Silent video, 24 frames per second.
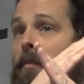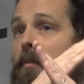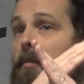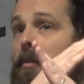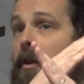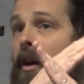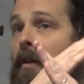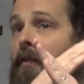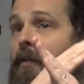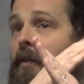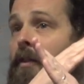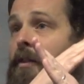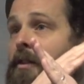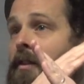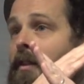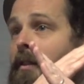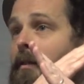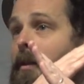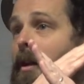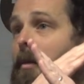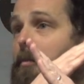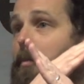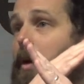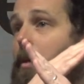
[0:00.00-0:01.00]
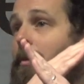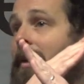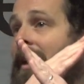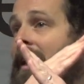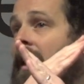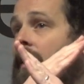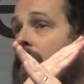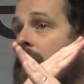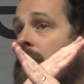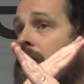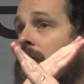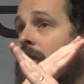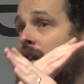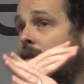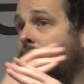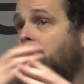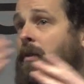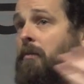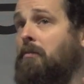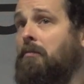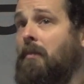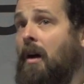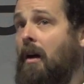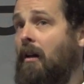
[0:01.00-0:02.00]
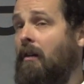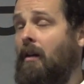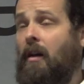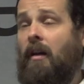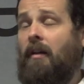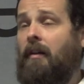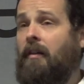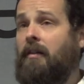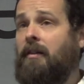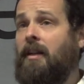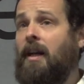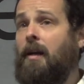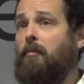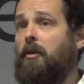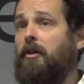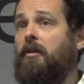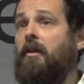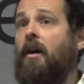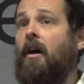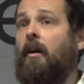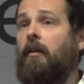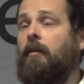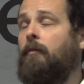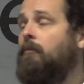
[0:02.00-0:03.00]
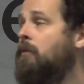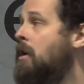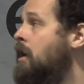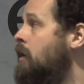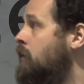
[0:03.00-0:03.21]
profits and public health interest, but a lot of the time they're not.